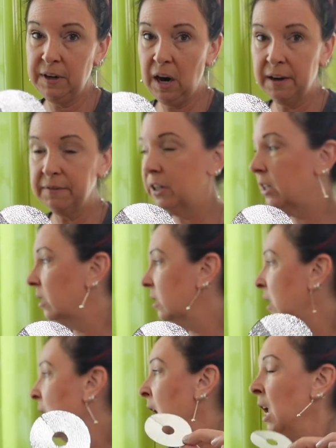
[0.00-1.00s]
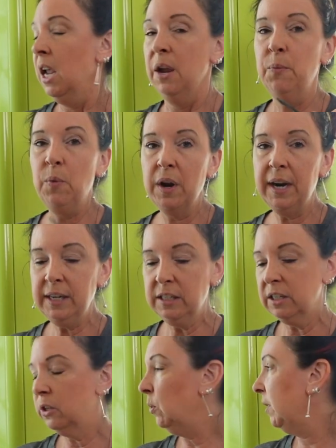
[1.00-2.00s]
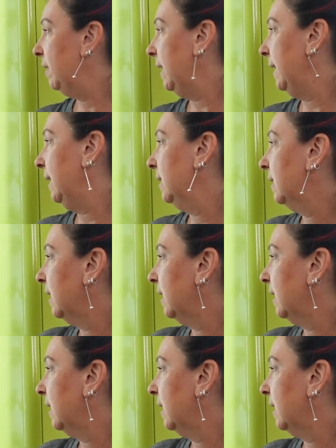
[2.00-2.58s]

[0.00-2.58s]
covers, and what I do with these